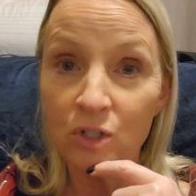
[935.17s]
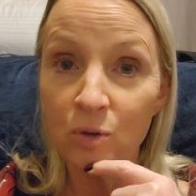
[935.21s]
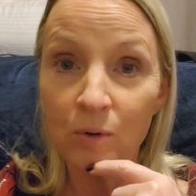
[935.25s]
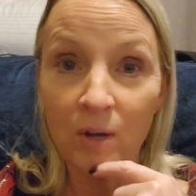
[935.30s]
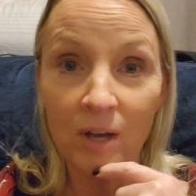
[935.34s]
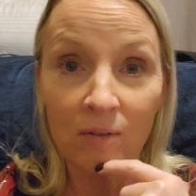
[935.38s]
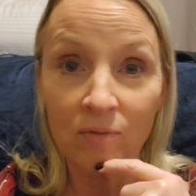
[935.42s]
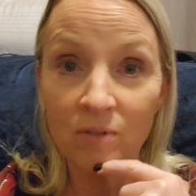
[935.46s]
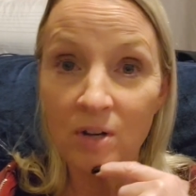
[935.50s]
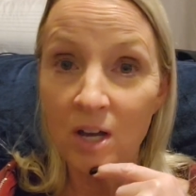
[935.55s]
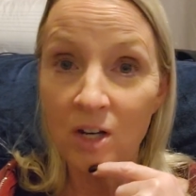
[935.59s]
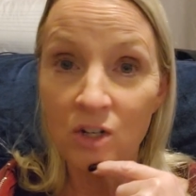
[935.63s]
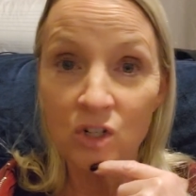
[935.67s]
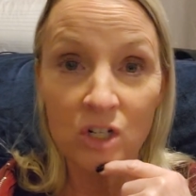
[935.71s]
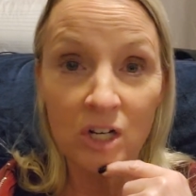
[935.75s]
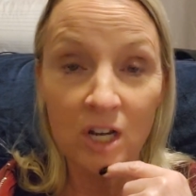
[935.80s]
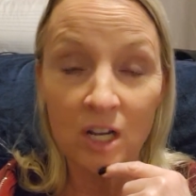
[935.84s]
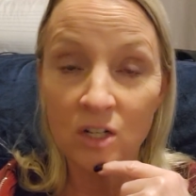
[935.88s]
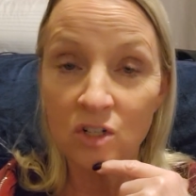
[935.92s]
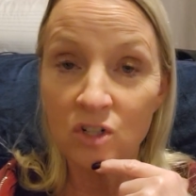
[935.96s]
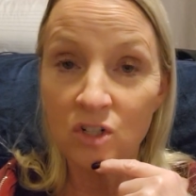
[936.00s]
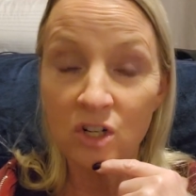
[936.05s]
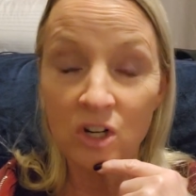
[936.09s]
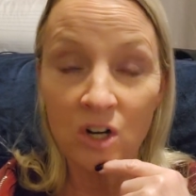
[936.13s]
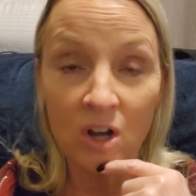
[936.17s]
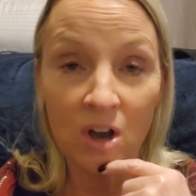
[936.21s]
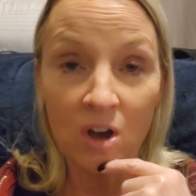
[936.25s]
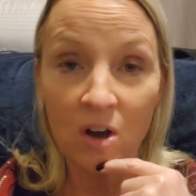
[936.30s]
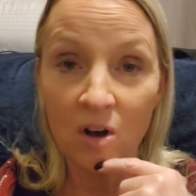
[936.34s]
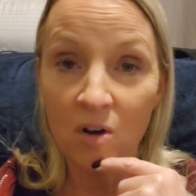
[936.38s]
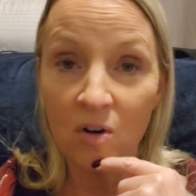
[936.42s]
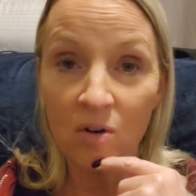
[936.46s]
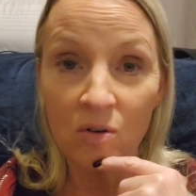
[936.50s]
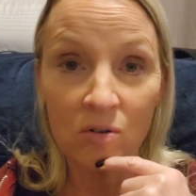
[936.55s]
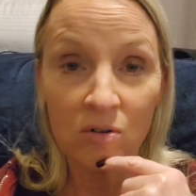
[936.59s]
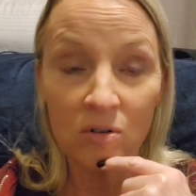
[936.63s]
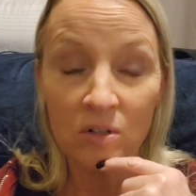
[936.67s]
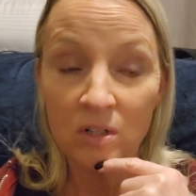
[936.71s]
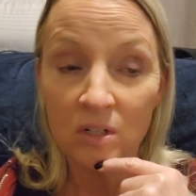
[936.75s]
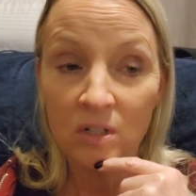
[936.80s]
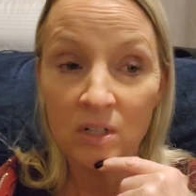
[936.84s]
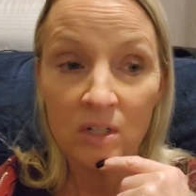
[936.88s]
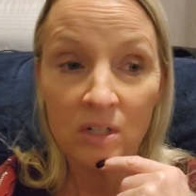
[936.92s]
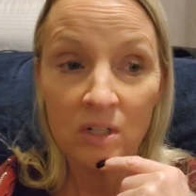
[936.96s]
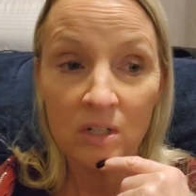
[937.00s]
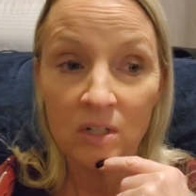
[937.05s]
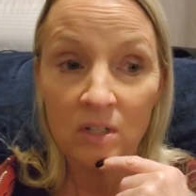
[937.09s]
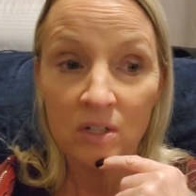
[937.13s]
You have not changed at all
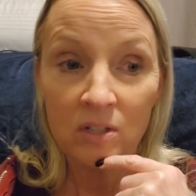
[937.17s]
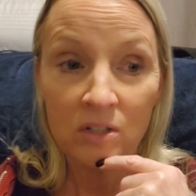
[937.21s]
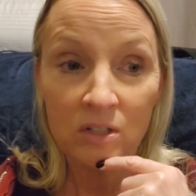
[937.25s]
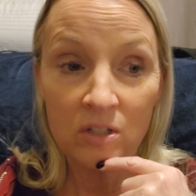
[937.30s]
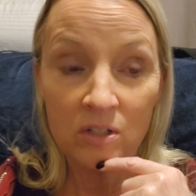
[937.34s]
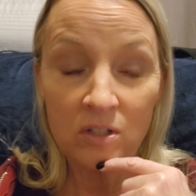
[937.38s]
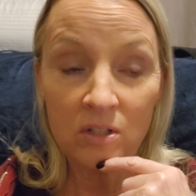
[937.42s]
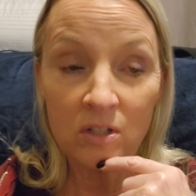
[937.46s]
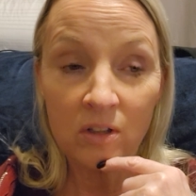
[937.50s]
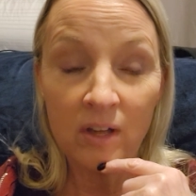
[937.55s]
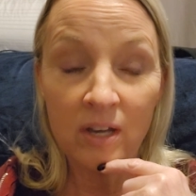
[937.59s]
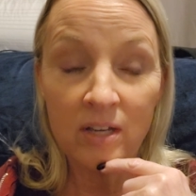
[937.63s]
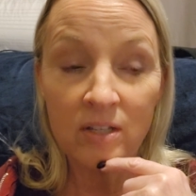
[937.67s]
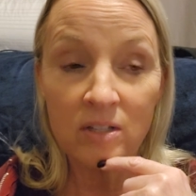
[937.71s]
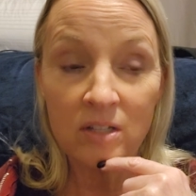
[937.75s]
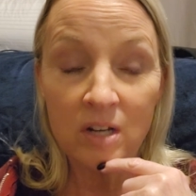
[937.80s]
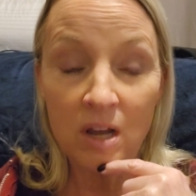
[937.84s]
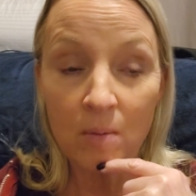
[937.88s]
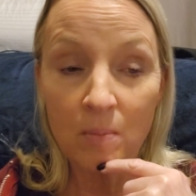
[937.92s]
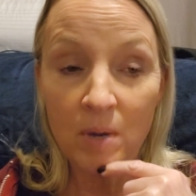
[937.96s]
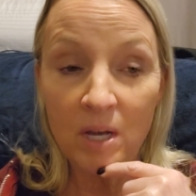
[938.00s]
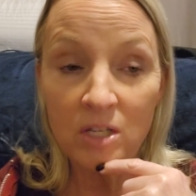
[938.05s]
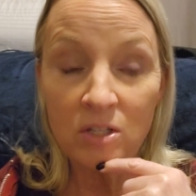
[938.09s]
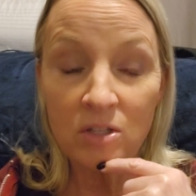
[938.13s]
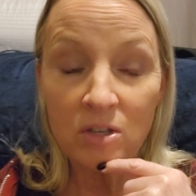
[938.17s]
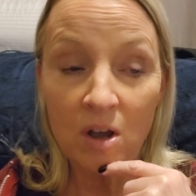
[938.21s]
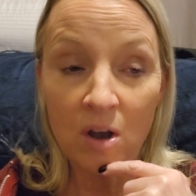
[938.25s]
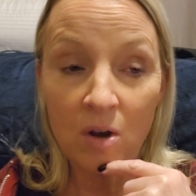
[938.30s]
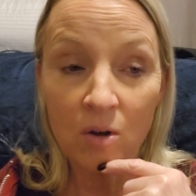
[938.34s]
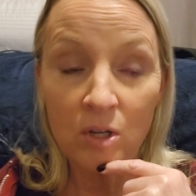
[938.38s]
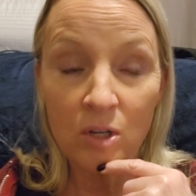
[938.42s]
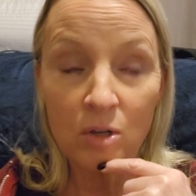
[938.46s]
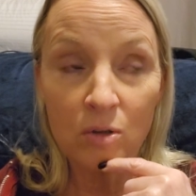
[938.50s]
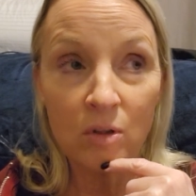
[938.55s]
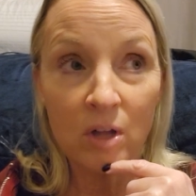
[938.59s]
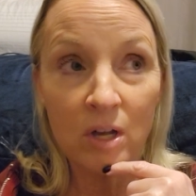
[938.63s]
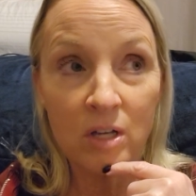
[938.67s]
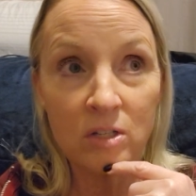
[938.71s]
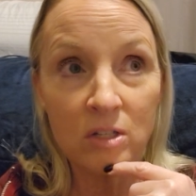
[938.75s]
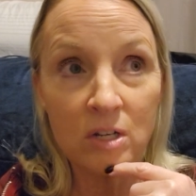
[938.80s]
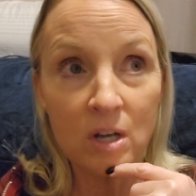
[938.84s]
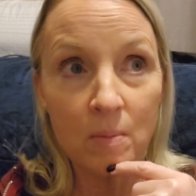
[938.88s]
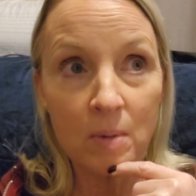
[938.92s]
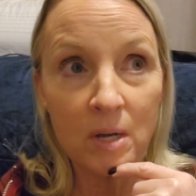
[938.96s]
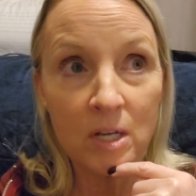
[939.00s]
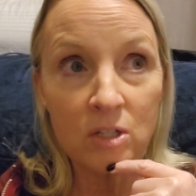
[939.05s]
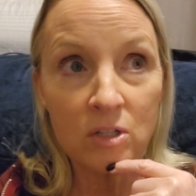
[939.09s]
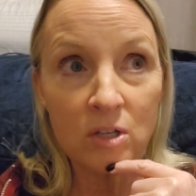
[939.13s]
since the last time I saw you. Last
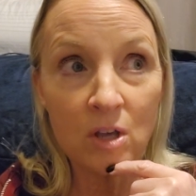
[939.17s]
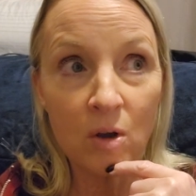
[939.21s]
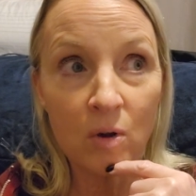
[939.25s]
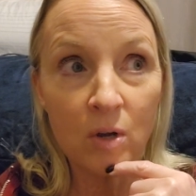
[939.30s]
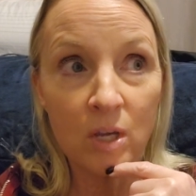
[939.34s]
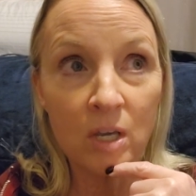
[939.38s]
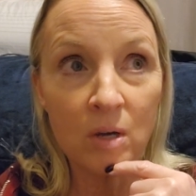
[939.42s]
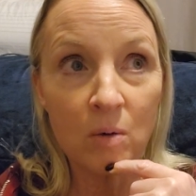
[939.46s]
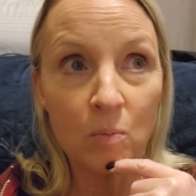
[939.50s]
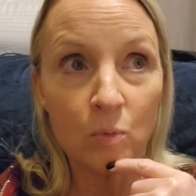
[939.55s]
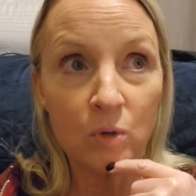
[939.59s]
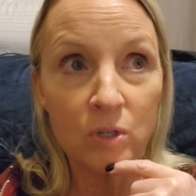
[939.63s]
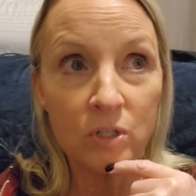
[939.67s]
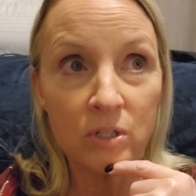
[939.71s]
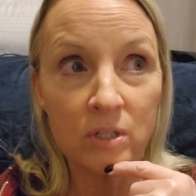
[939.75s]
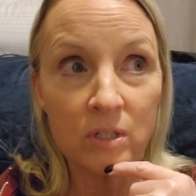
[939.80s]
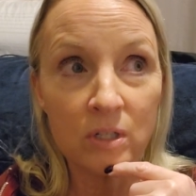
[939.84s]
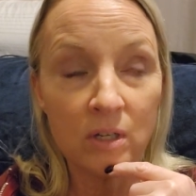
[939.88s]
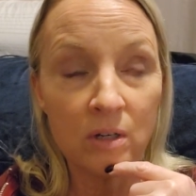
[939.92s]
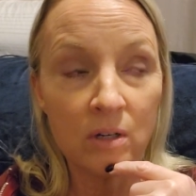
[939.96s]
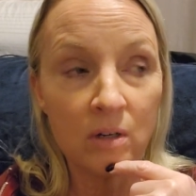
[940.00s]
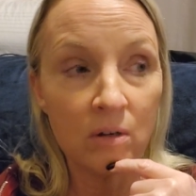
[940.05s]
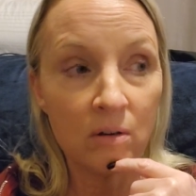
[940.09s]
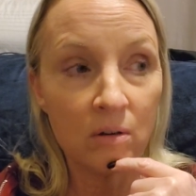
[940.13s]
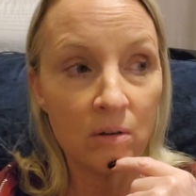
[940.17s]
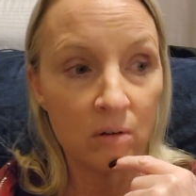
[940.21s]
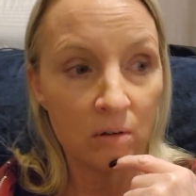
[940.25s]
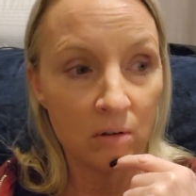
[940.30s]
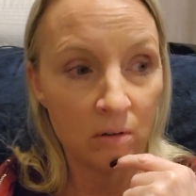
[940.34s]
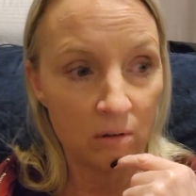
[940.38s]
time I saw him was in